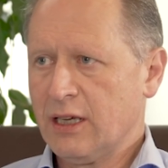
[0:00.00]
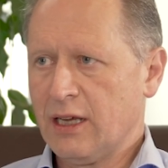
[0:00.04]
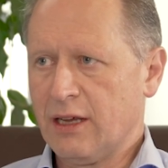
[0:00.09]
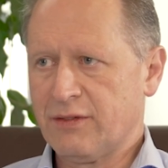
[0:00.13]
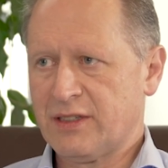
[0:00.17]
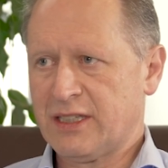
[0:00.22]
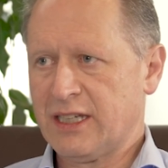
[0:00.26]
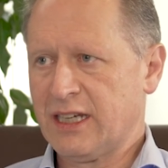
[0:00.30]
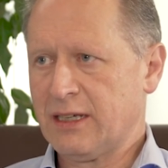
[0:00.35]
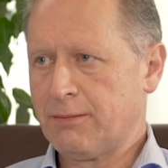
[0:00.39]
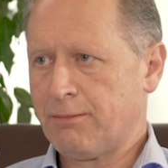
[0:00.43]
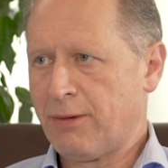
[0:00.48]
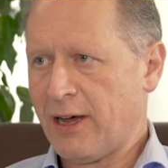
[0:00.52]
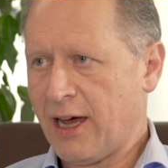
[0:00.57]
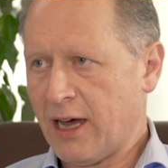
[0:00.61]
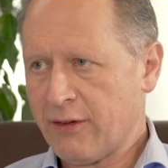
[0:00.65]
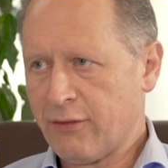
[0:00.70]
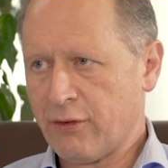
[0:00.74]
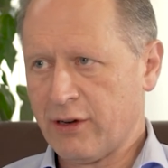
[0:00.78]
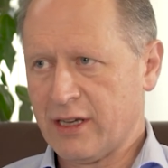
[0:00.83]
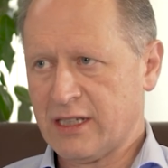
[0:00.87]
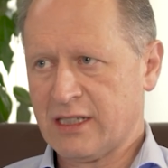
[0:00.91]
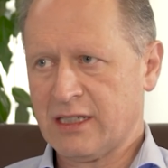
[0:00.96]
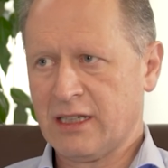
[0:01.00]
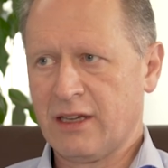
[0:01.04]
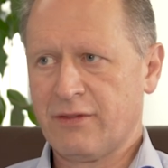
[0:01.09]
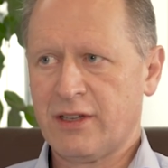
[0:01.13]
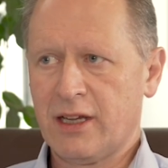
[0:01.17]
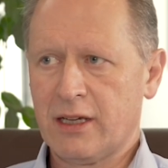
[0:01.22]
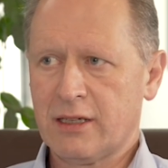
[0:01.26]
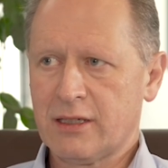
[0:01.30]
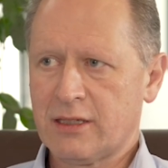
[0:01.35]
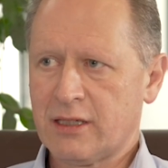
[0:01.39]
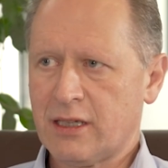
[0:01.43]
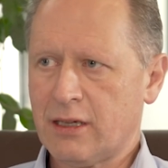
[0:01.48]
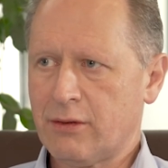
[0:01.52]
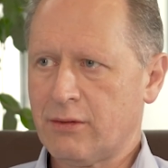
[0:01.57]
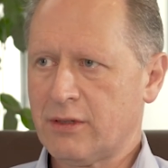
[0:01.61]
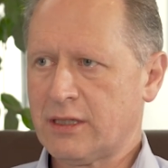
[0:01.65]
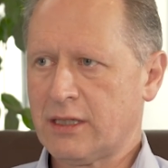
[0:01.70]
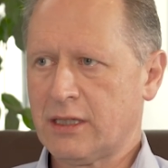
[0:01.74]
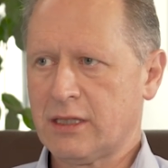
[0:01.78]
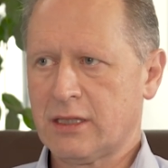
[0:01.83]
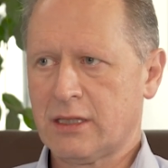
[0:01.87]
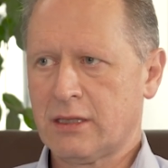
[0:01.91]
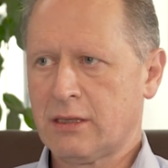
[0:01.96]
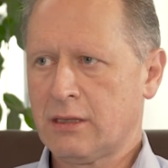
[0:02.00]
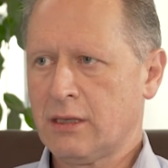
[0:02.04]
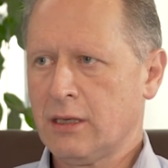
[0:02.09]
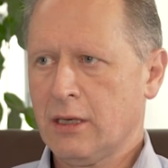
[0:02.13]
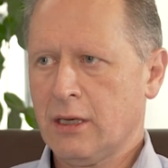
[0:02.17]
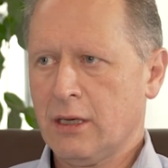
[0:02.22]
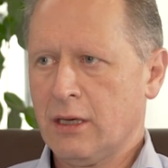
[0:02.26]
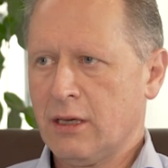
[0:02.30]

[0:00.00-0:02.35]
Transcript: have said part of the reason they've done so is there's